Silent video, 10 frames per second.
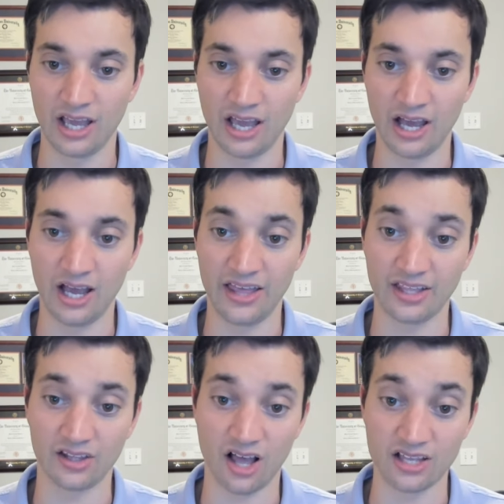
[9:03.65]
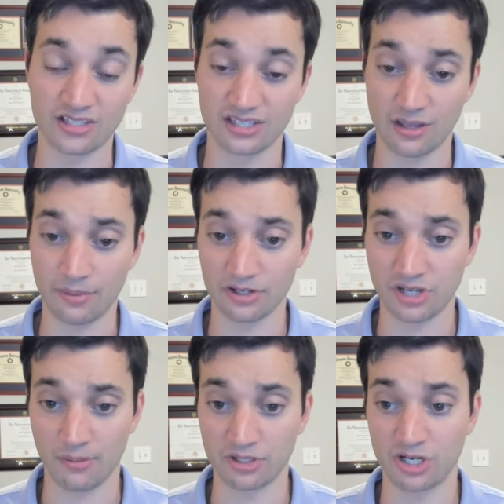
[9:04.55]
And they lost the Sun Belt
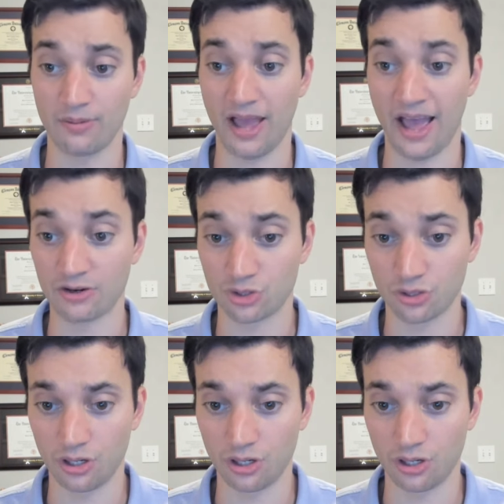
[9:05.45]
Championship at